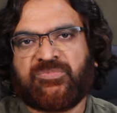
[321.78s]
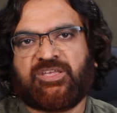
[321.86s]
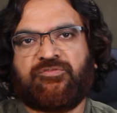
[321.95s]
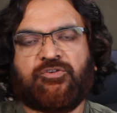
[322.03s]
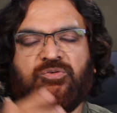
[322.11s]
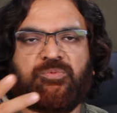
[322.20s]

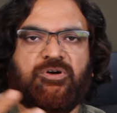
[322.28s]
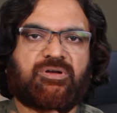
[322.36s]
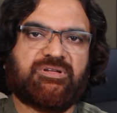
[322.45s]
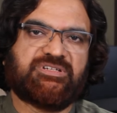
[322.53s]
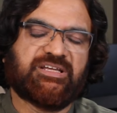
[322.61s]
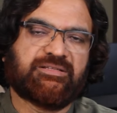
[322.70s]
If
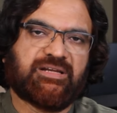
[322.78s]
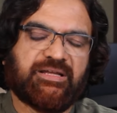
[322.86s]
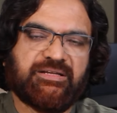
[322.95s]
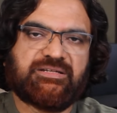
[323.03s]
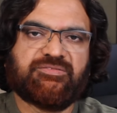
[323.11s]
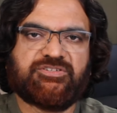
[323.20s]
you take the
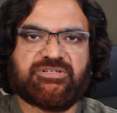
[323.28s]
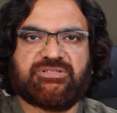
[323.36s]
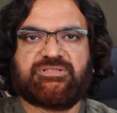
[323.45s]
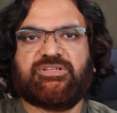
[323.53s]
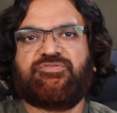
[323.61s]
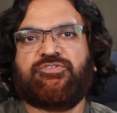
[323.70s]
light which
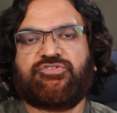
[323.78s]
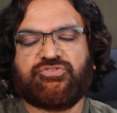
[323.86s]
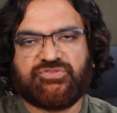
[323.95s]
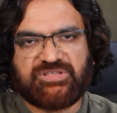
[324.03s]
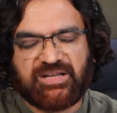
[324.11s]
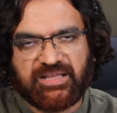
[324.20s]
is, if you
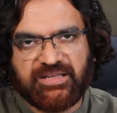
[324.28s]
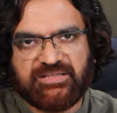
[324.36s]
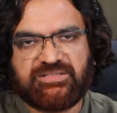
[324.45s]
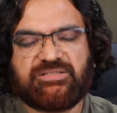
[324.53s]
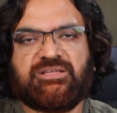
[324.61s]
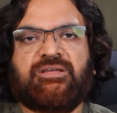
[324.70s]
choose the
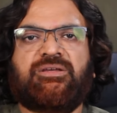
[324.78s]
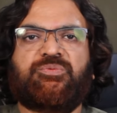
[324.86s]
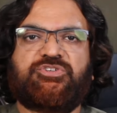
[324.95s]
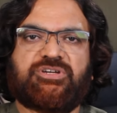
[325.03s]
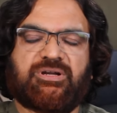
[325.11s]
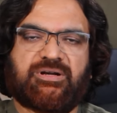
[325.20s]
lights
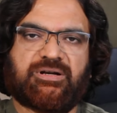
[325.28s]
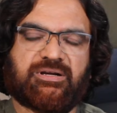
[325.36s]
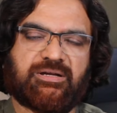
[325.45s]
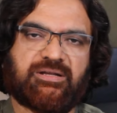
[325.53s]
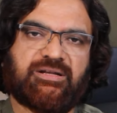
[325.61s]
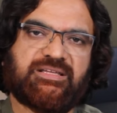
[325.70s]
which
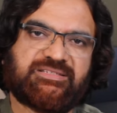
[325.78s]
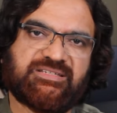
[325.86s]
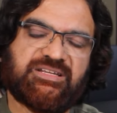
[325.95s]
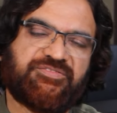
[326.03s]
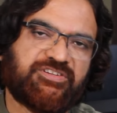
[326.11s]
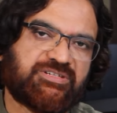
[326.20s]
are less
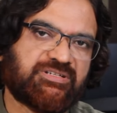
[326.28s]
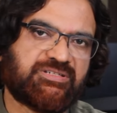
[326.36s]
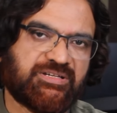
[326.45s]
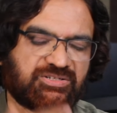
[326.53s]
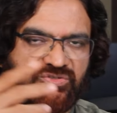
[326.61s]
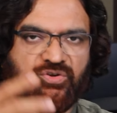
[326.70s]
in
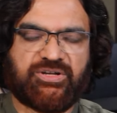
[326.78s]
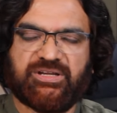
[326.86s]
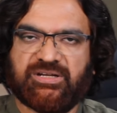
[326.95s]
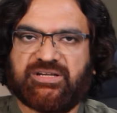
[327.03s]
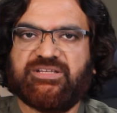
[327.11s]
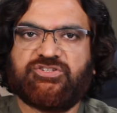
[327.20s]
efficiency, it is going to
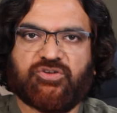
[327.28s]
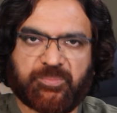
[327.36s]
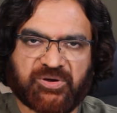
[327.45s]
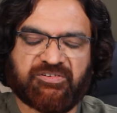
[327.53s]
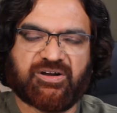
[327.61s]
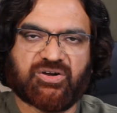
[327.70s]
increase your
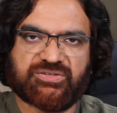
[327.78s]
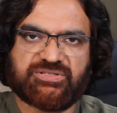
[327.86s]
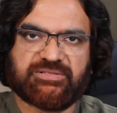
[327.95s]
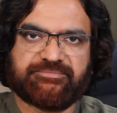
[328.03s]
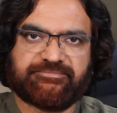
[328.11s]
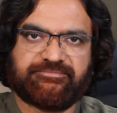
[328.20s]
power
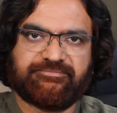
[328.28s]
cost.